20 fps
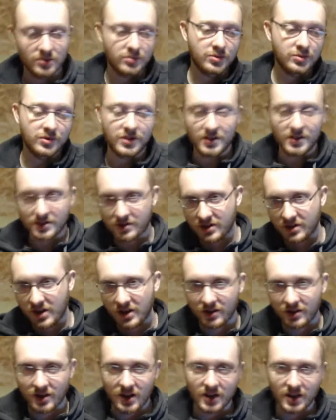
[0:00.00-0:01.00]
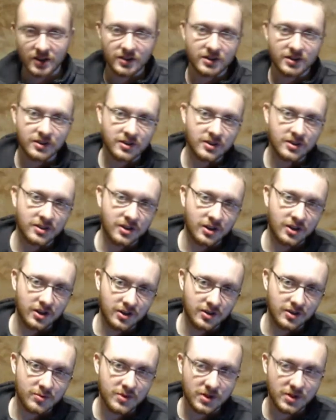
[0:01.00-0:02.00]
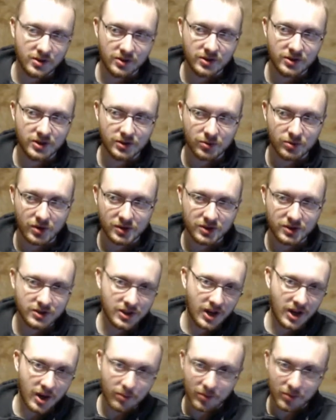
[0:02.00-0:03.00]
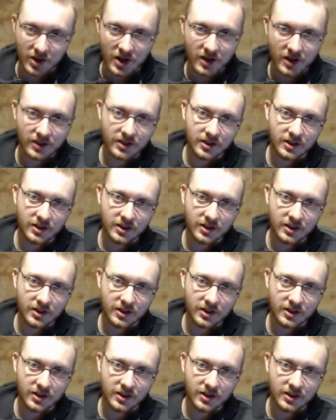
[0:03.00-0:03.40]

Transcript: pulled out the dryer rack or I mean the dishwasher top rack